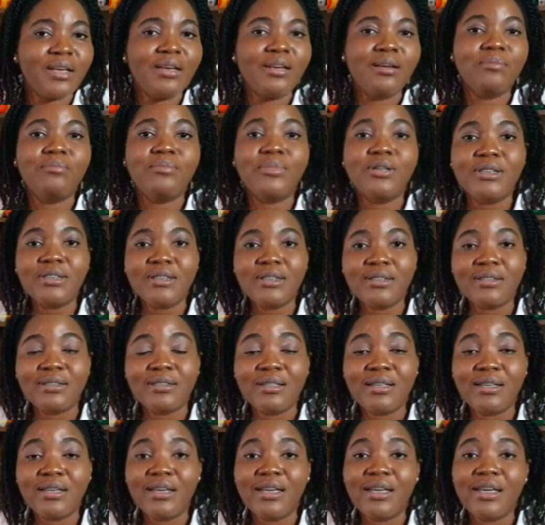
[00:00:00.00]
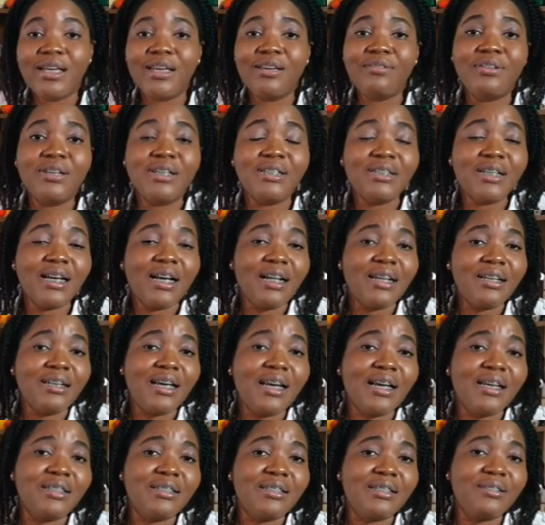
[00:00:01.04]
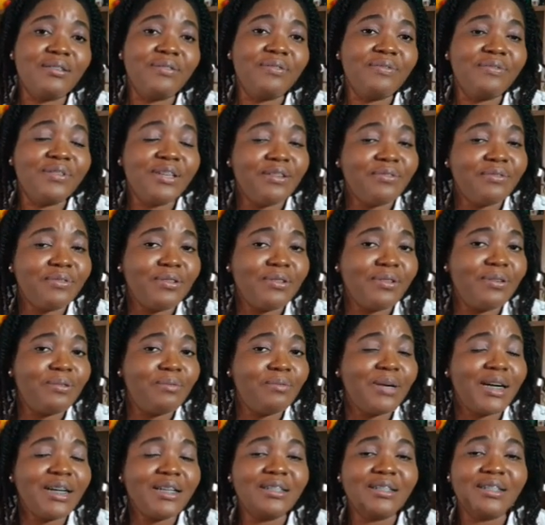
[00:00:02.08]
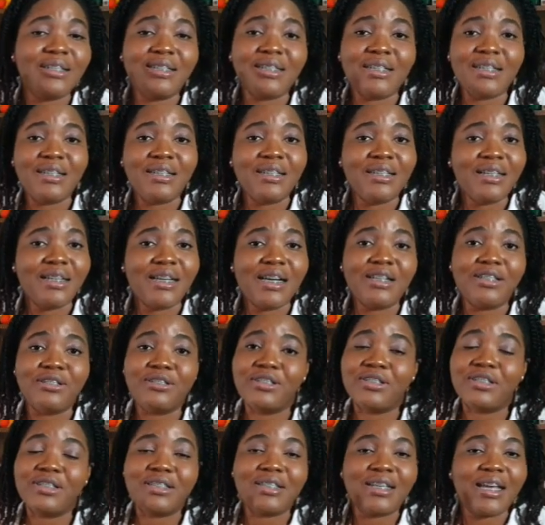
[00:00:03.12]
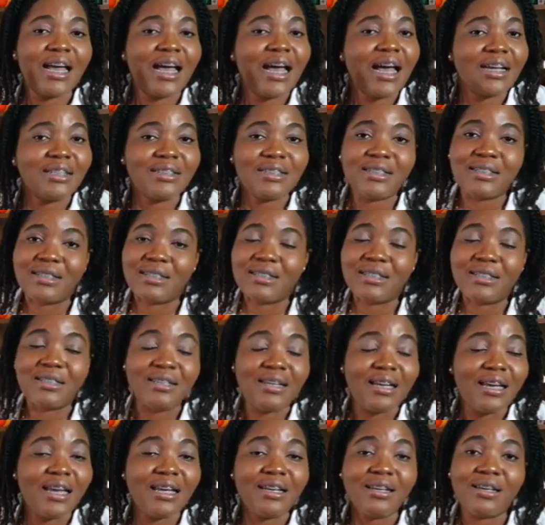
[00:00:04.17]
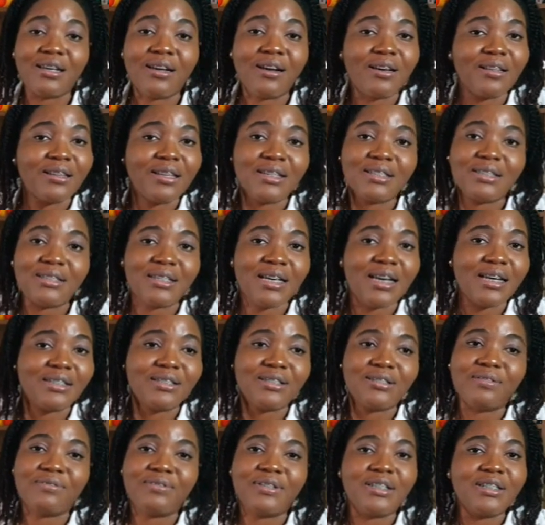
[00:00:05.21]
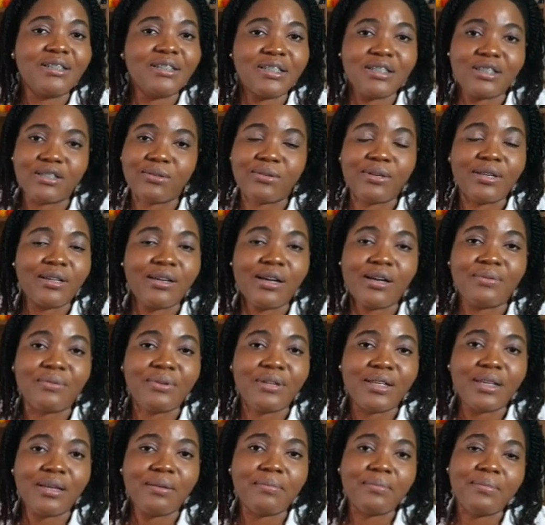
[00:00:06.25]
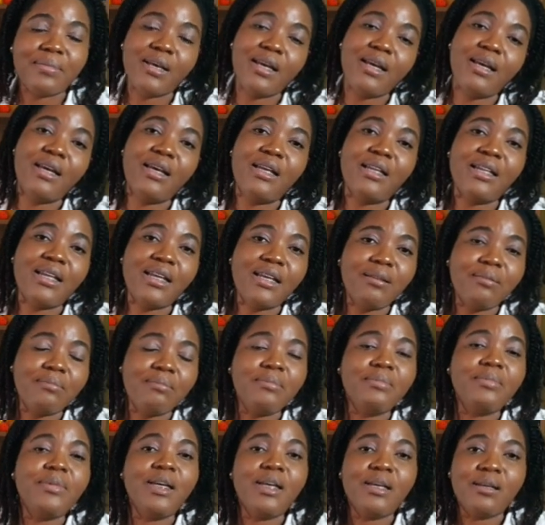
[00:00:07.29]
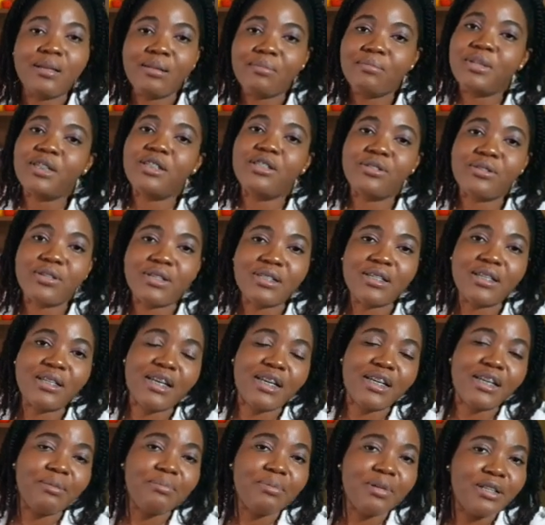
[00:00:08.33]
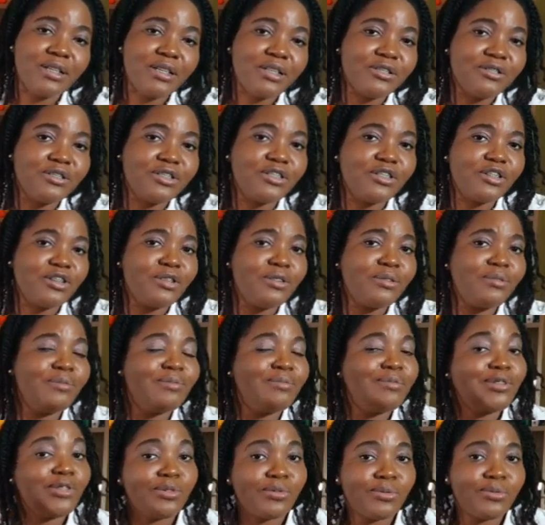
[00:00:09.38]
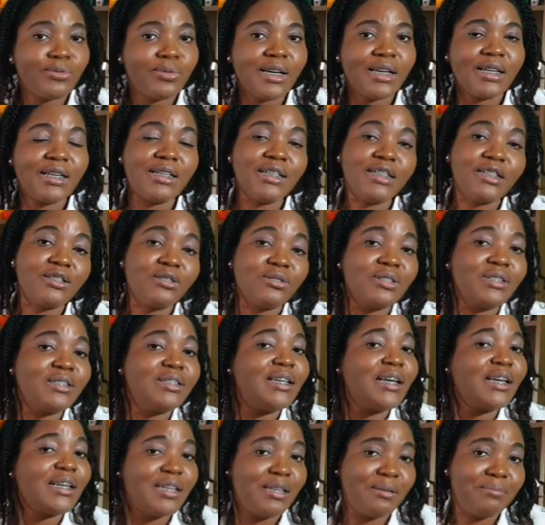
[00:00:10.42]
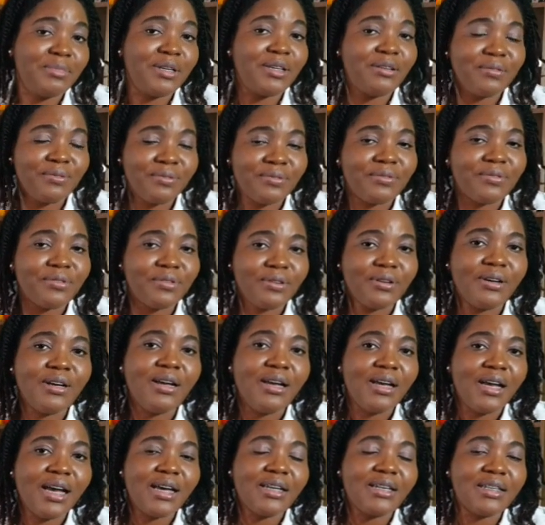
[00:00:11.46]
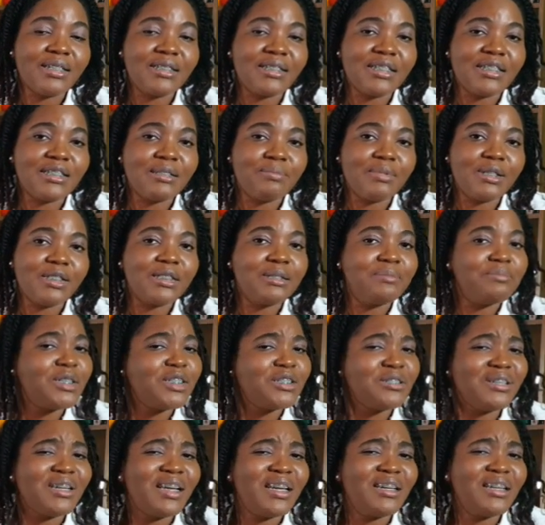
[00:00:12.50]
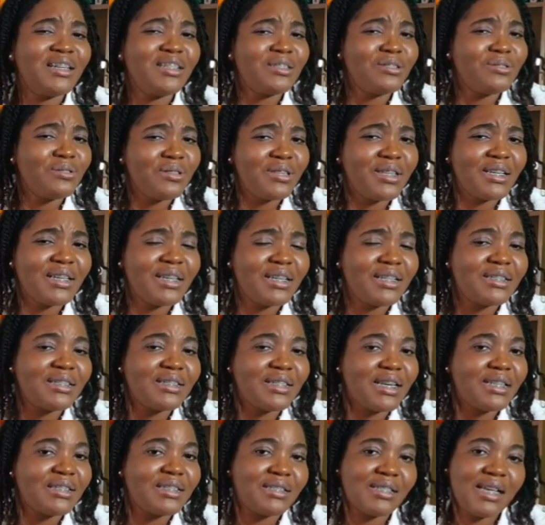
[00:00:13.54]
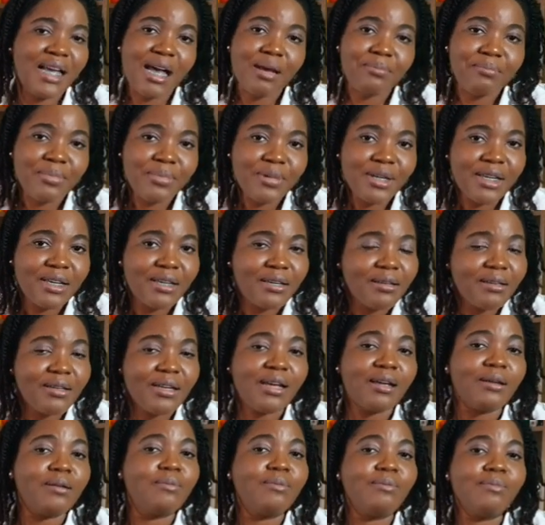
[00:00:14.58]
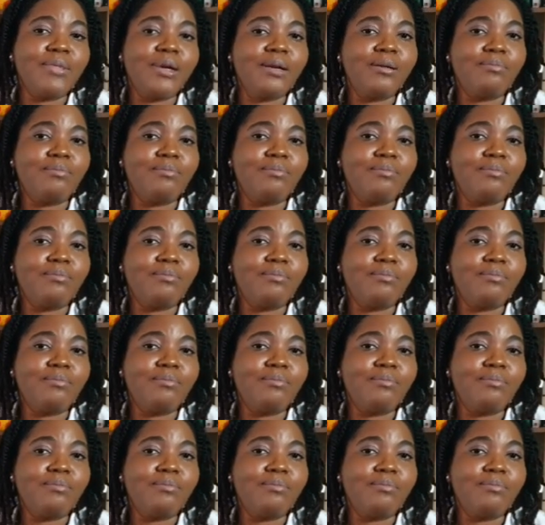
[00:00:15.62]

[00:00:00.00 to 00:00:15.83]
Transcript: But if your child has fever while they're teething and you just can't see any other signs of illness going on with them, then be sure to let your pediatrician know at least, or take them in for an assessment to make sure that there's nothing else that's happening that we're